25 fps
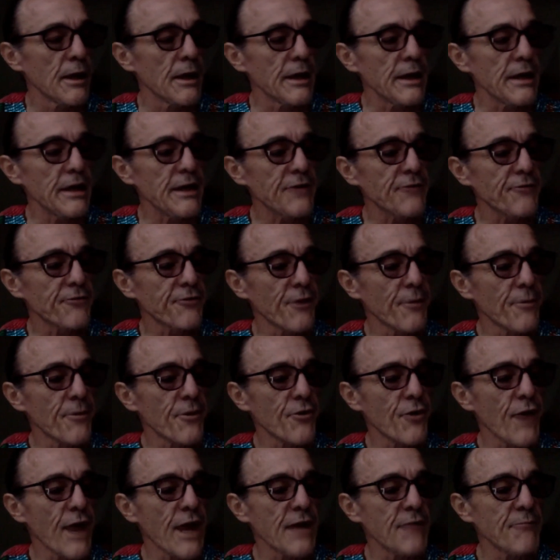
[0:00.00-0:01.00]
Eat from
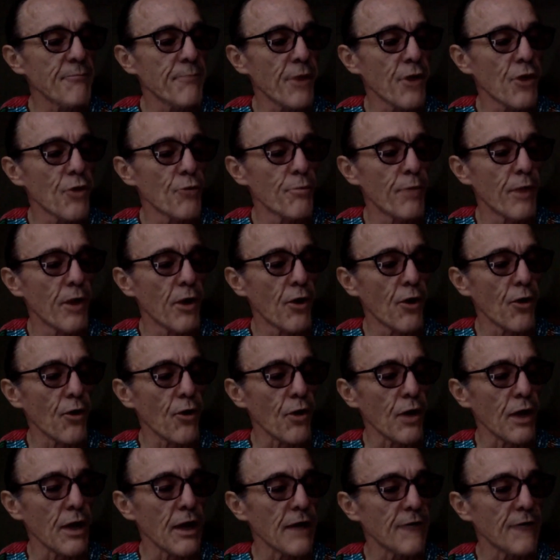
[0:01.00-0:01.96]
the rainbow bowl,